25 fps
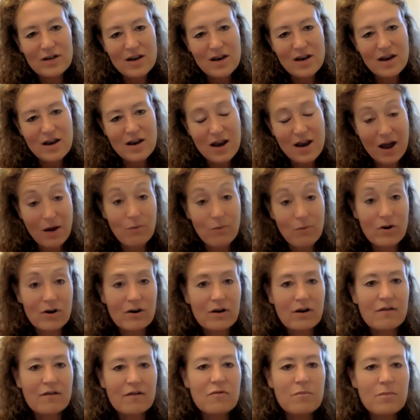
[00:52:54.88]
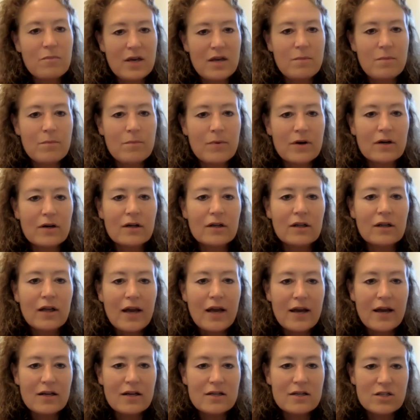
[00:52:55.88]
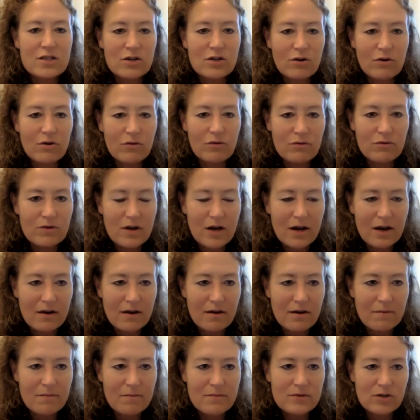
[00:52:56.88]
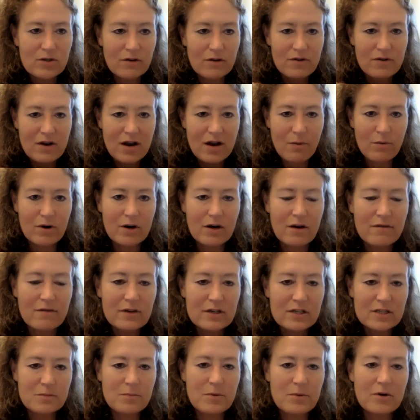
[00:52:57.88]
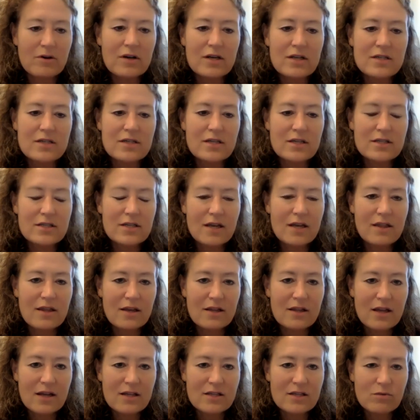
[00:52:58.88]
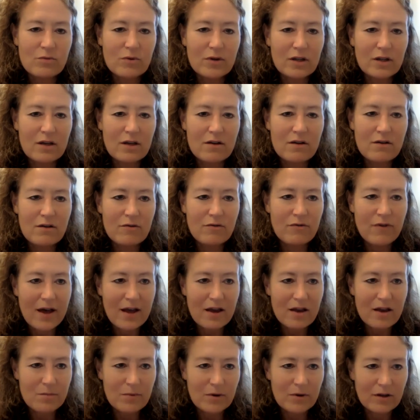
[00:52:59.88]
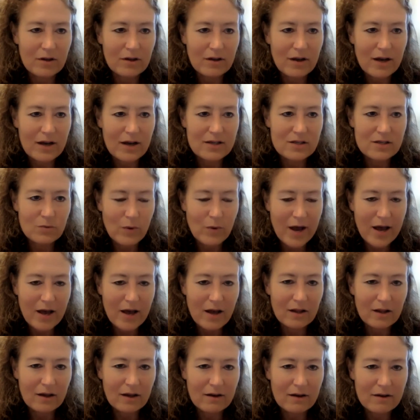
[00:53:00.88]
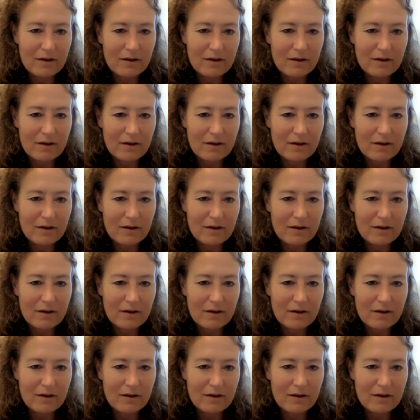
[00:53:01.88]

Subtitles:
network of people and your own sort of network of experiences. I think that's really valuable as well.